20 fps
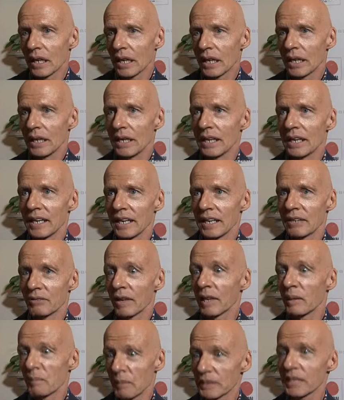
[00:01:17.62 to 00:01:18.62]
uh, it
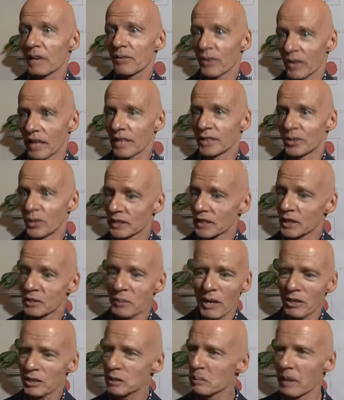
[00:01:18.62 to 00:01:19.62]
really means everything to us because
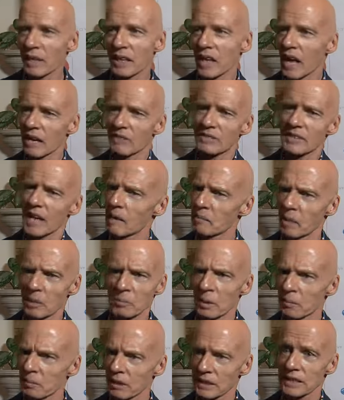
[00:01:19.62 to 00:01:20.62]
we don't spend a lot of time on
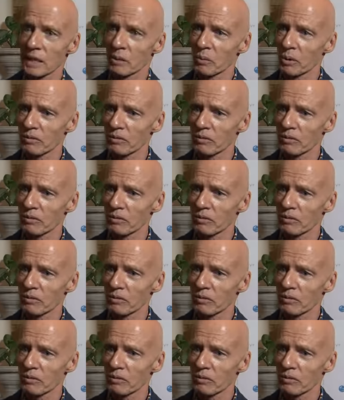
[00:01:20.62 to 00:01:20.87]
publicity.